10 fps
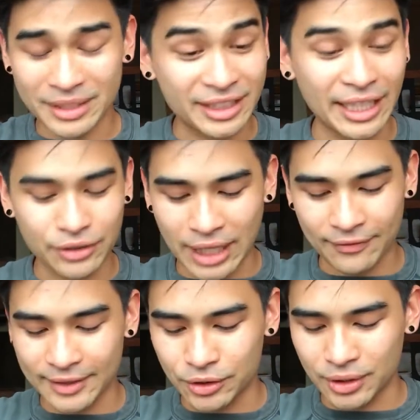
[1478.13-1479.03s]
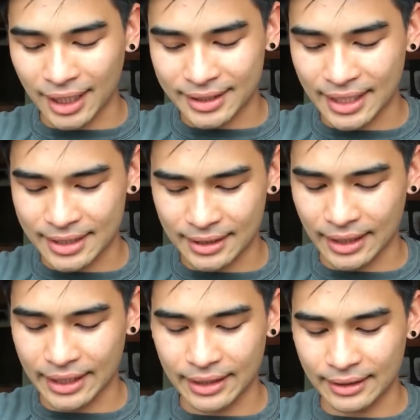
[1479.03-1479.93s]
But they definitely do not
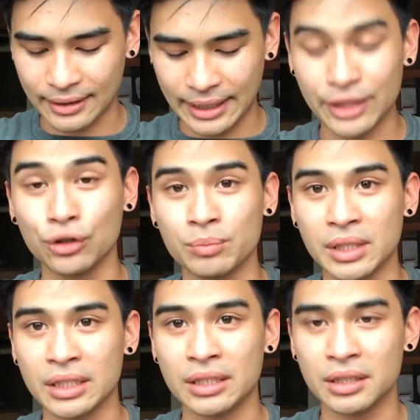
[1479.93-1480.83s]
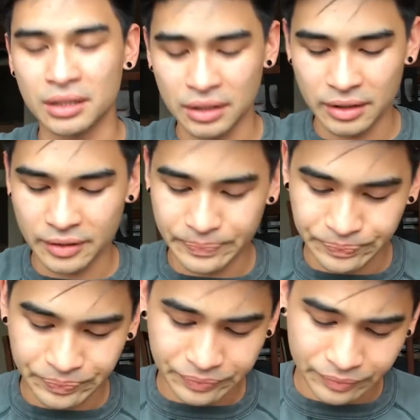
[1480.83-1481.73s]
taste like Indomie.
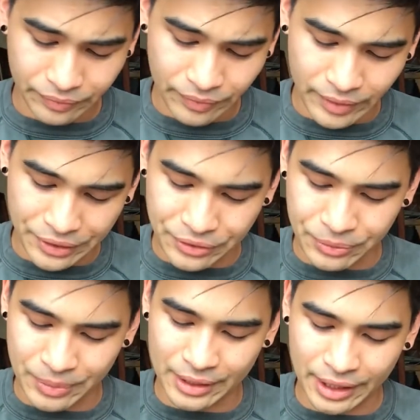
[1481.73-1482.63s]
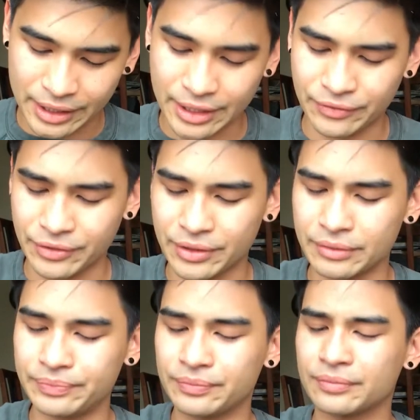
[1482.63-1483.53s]
Indomie tastes
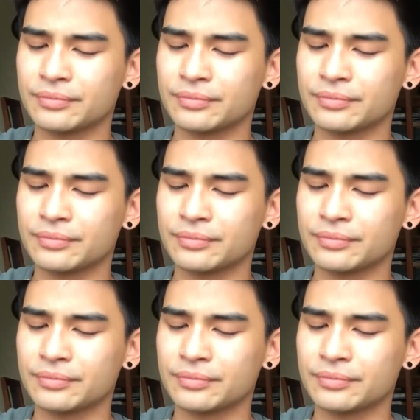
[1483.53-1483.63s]
different.